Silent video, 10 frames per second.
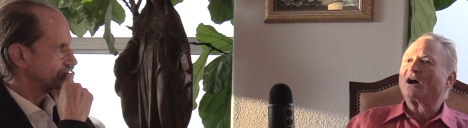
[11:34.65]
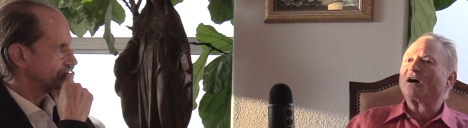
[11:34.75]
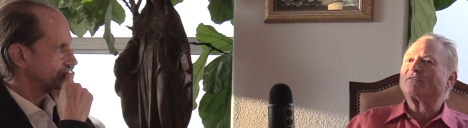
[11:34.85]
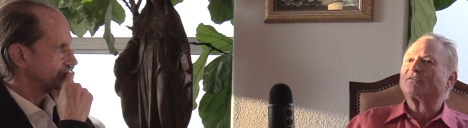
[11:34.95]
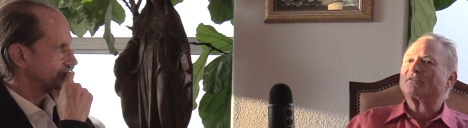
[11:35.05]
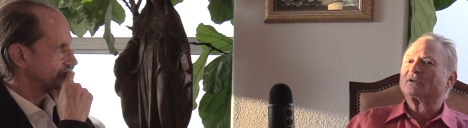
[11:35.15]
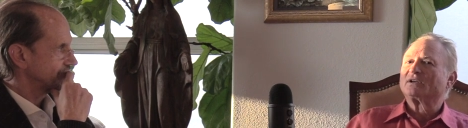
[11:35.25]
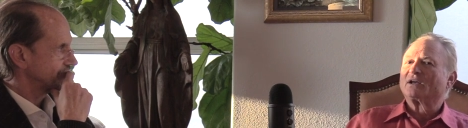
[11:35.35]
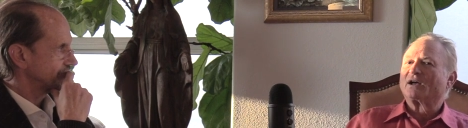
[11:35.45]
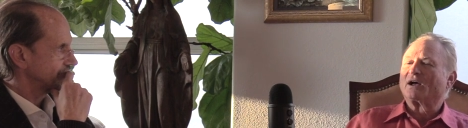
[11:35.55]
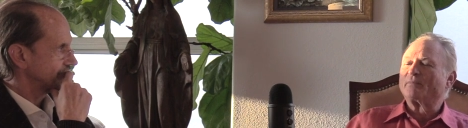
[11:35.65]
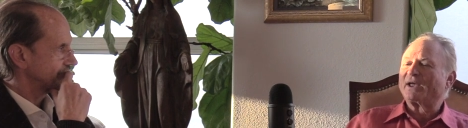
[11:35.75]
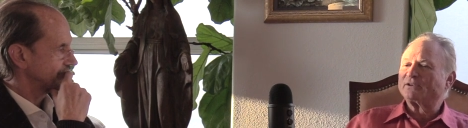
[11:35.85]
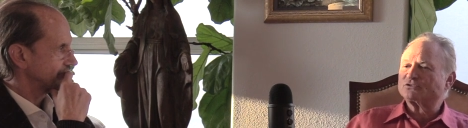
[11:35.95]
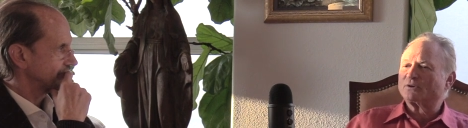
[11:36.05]
Speaker 1: of a
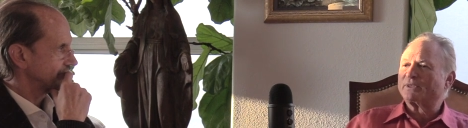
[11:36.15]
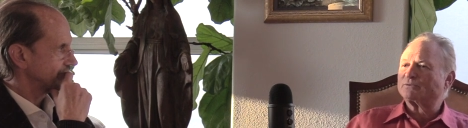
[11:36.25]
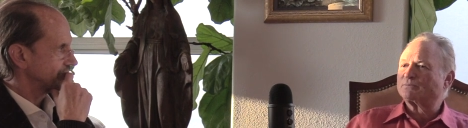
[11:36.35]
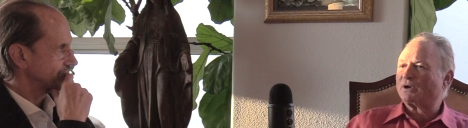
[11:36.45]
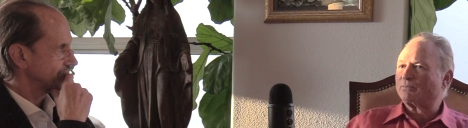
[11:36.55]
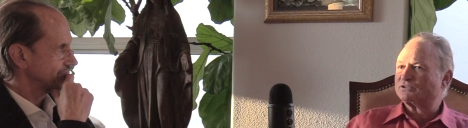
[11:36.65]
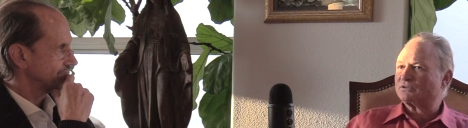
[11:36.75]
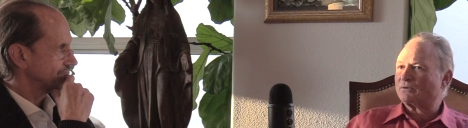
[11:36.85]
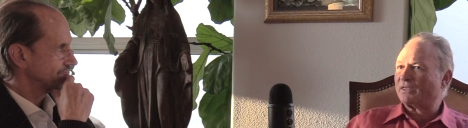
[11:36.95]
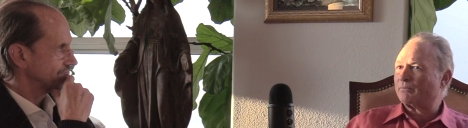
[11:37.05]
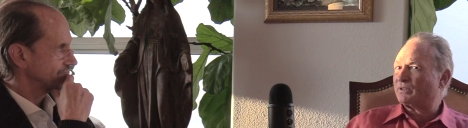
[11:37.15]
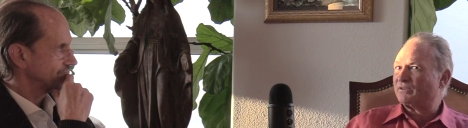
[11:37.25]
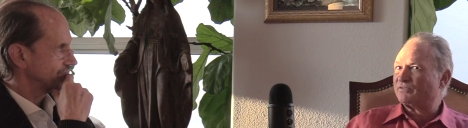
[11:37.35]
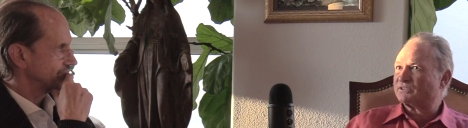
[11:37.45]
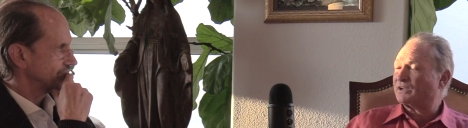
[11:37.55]
manuscript that was published, I
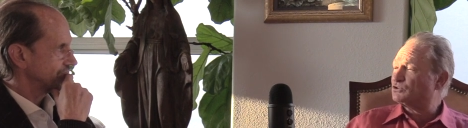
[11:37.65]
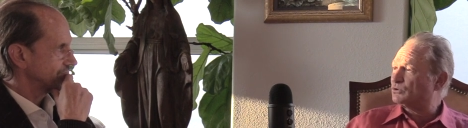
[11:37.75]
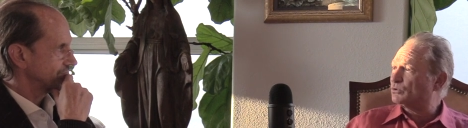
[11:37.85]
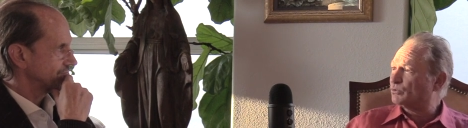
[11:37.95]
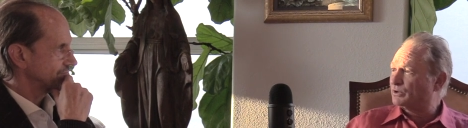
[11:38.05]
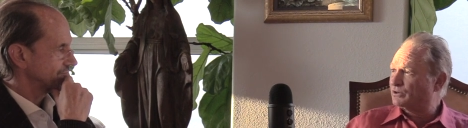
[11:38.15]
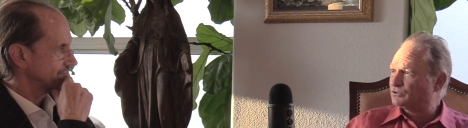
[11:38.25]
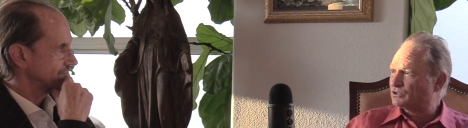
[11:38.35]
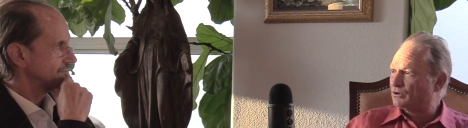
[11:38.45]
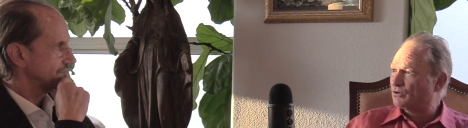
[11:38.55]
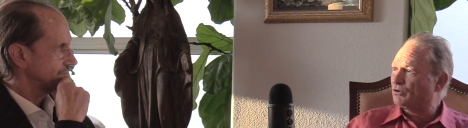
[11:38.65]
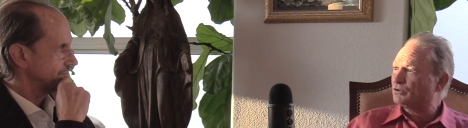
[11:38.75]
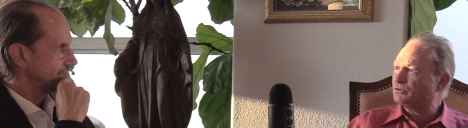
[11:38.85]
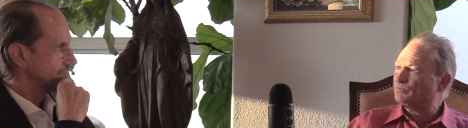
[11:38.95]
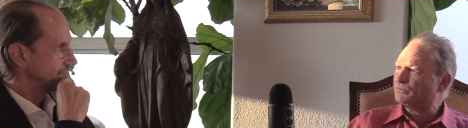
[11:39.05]
believe it's now two or three years ago,
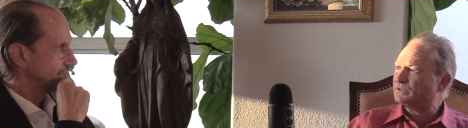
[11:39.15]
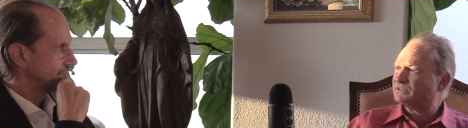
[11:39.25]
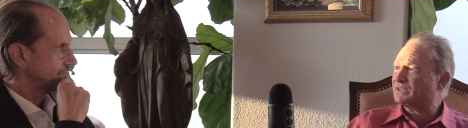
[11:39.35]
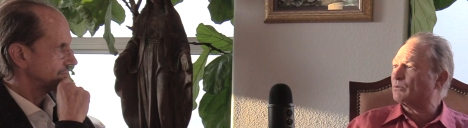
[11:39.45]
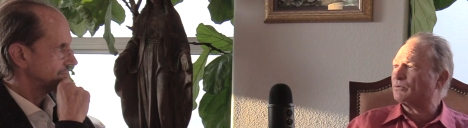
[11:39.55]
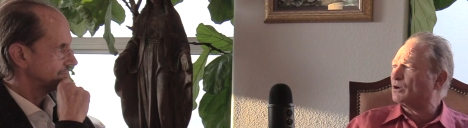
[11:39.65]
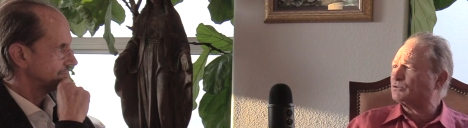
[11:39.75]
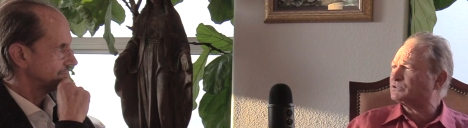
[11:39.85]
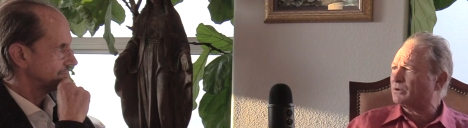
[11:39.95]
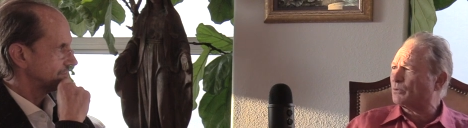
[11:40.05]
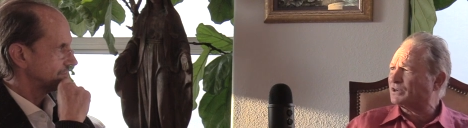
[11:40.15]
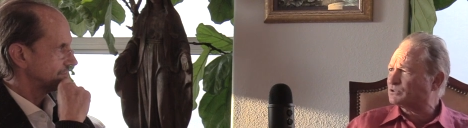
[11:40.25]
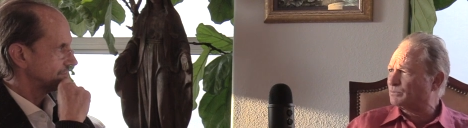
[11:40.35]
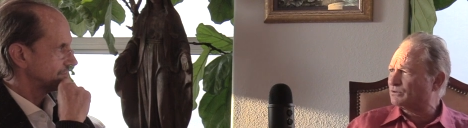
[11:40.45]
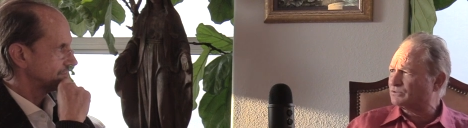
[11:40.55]
called Set a, "Go Set a
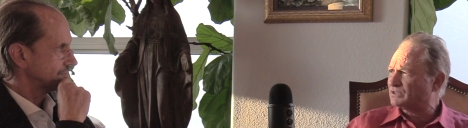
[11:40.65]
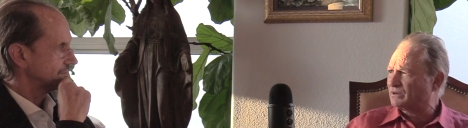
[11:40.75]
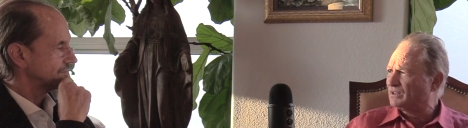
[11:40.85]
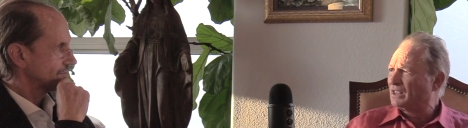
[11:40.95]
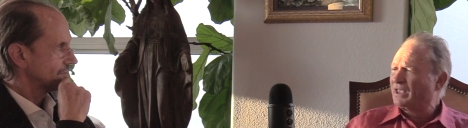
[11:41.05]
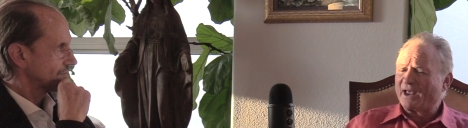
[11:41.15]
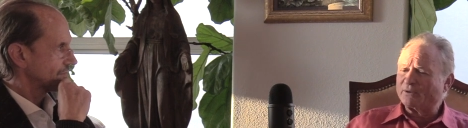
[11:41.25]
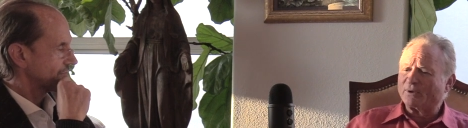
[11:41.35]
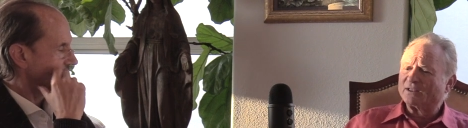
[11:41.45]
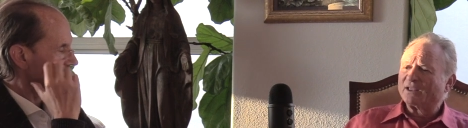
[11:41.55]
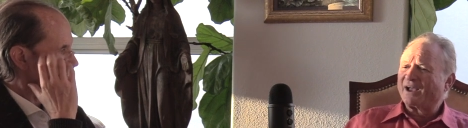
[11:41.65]
Watchman" or "Set." Anyway,